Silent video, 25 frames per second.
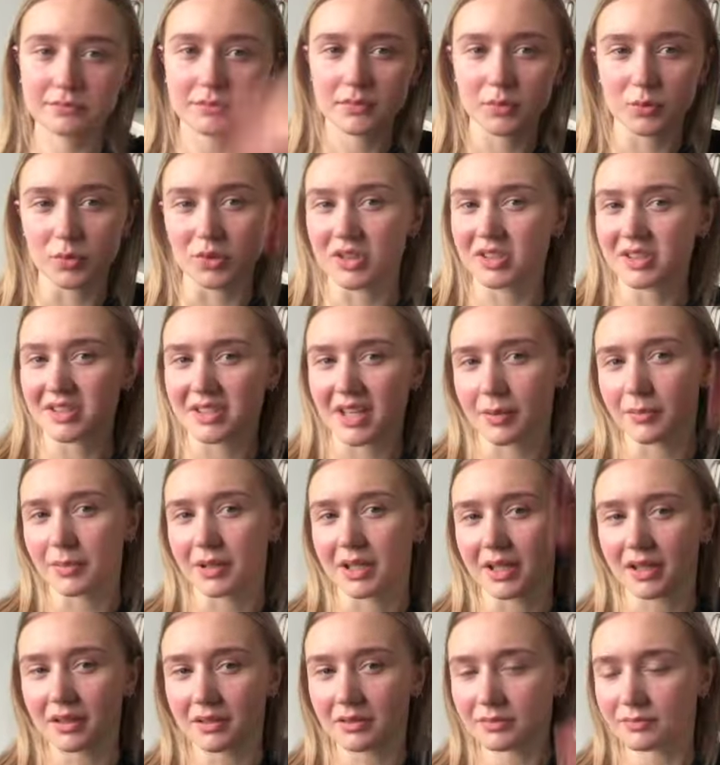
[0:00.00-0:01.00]
what does that
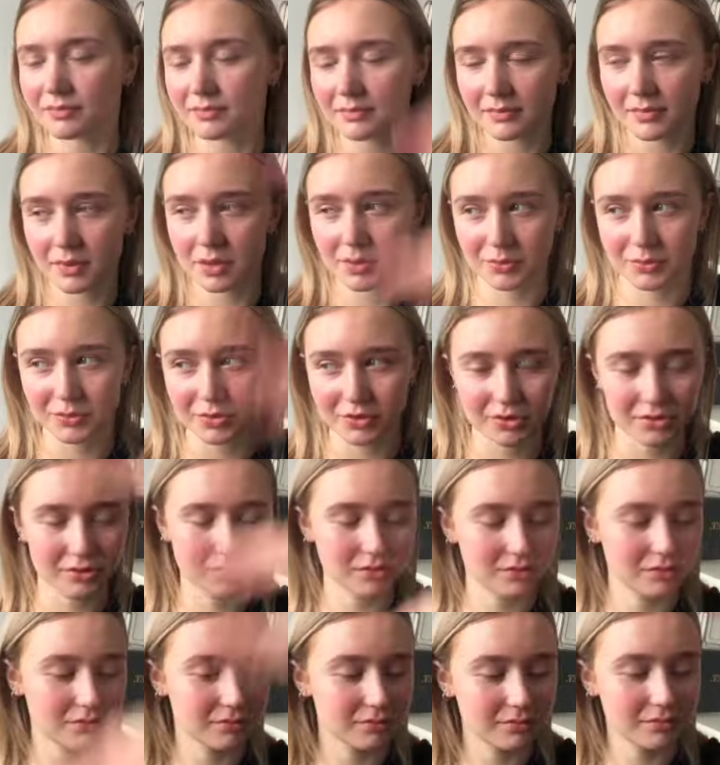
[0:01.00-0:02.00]
mean I'm not
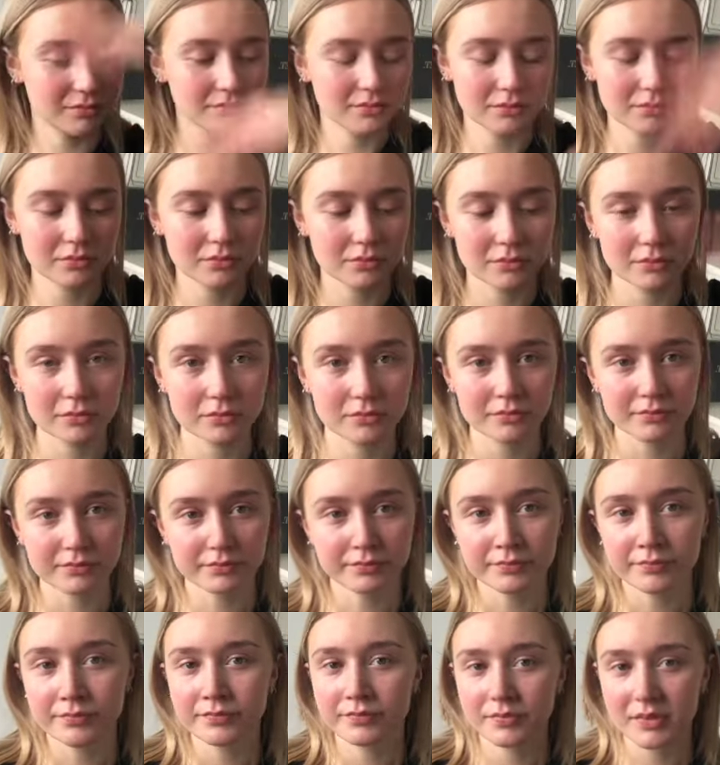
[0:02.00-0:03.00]
sure
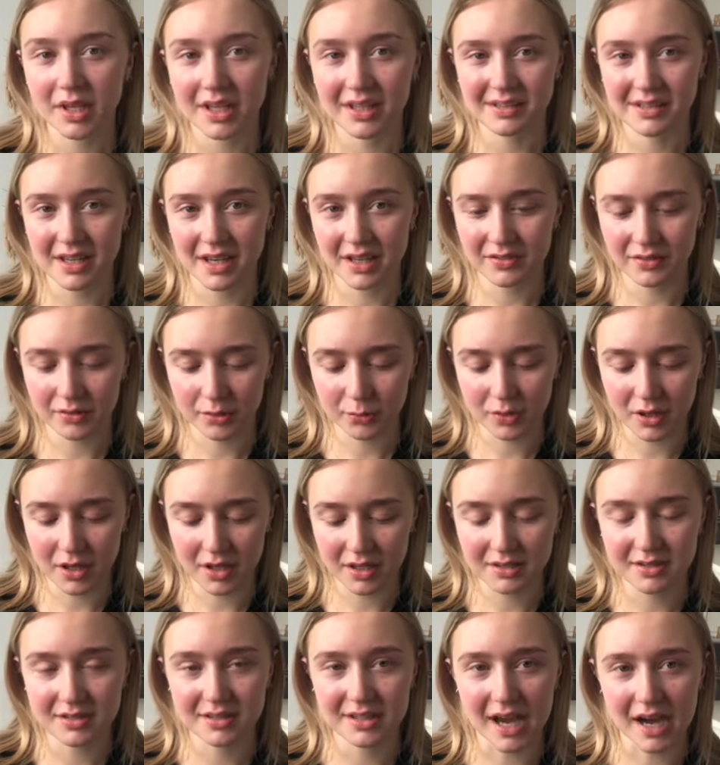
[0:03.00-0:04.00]
is that even a
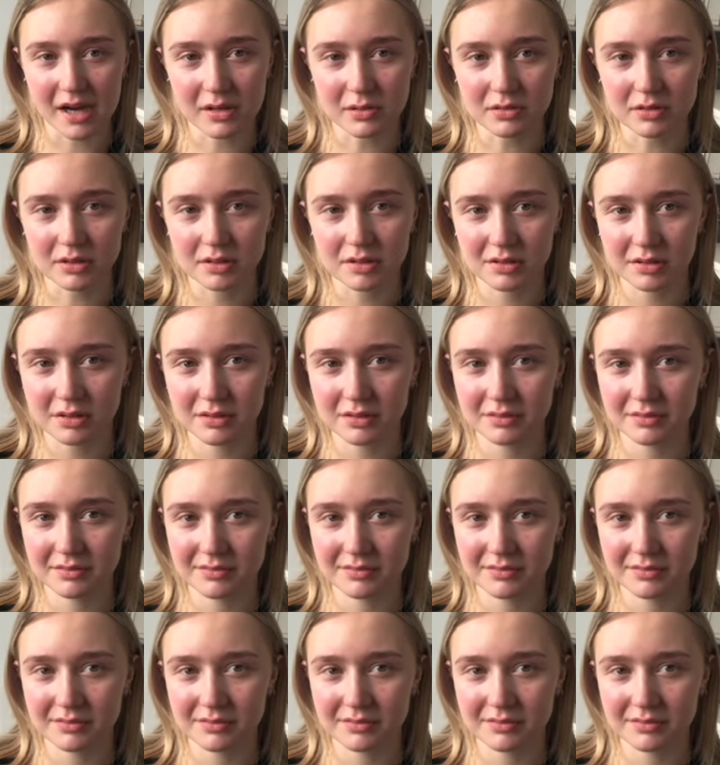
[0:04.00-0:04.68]
word douse